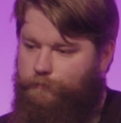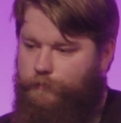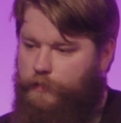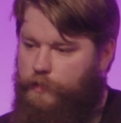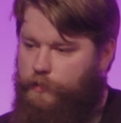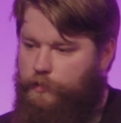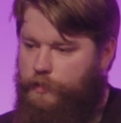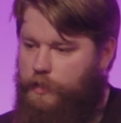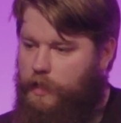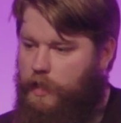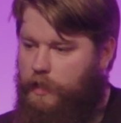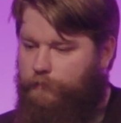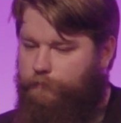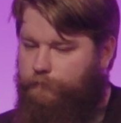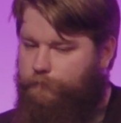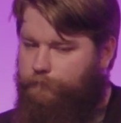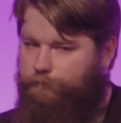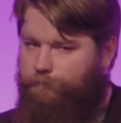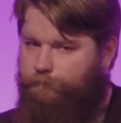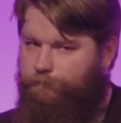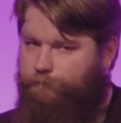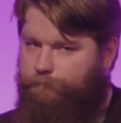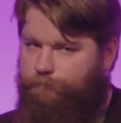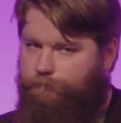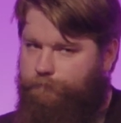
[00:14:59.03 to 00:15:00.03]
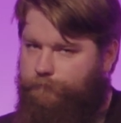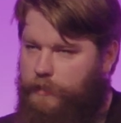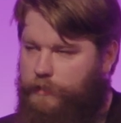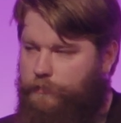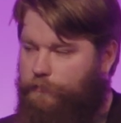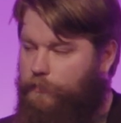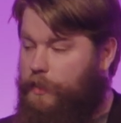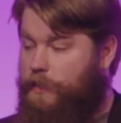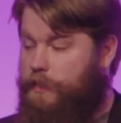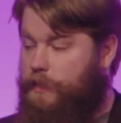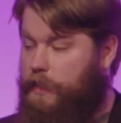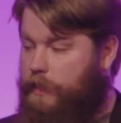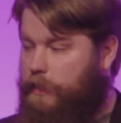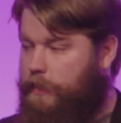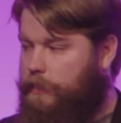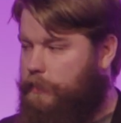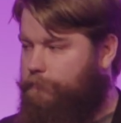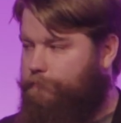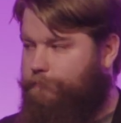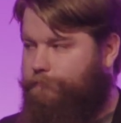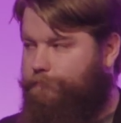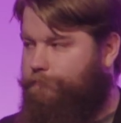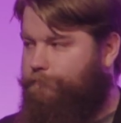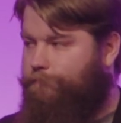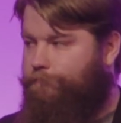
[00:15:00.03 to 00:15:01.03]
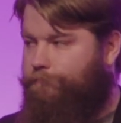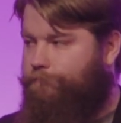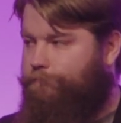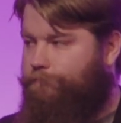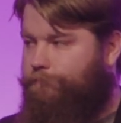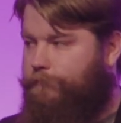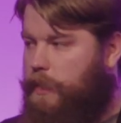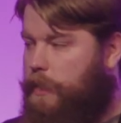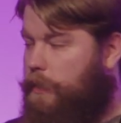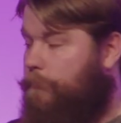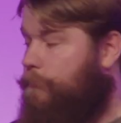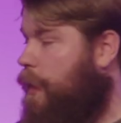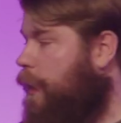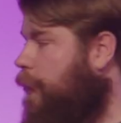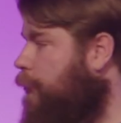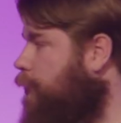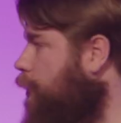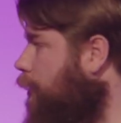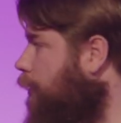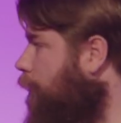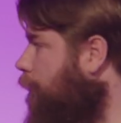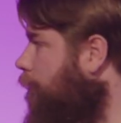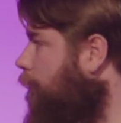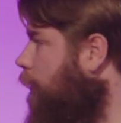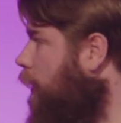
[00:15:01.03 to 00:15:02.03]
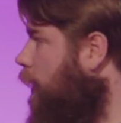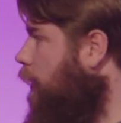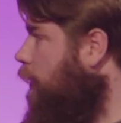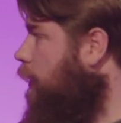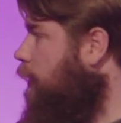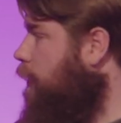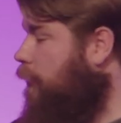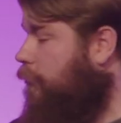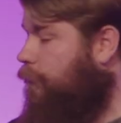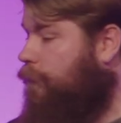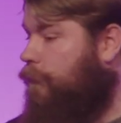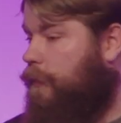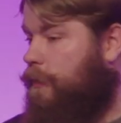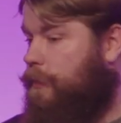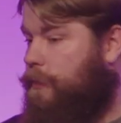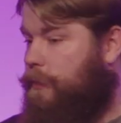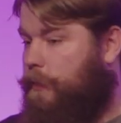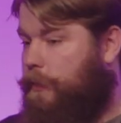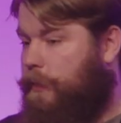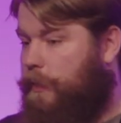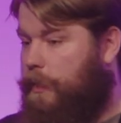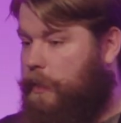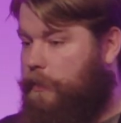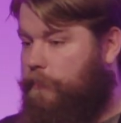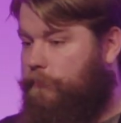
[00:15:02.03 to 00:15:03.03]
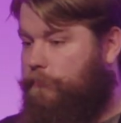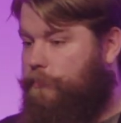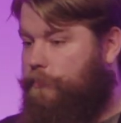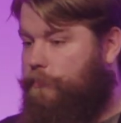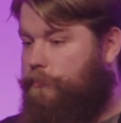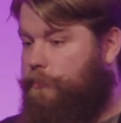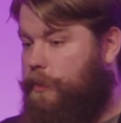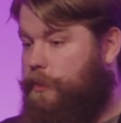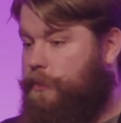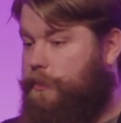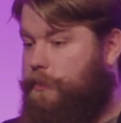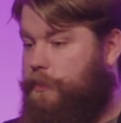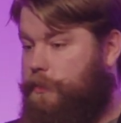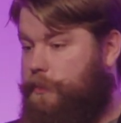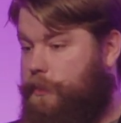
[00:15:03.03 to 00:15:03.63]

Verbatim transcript: there's not, as far as I can imagine any difference in kind of trust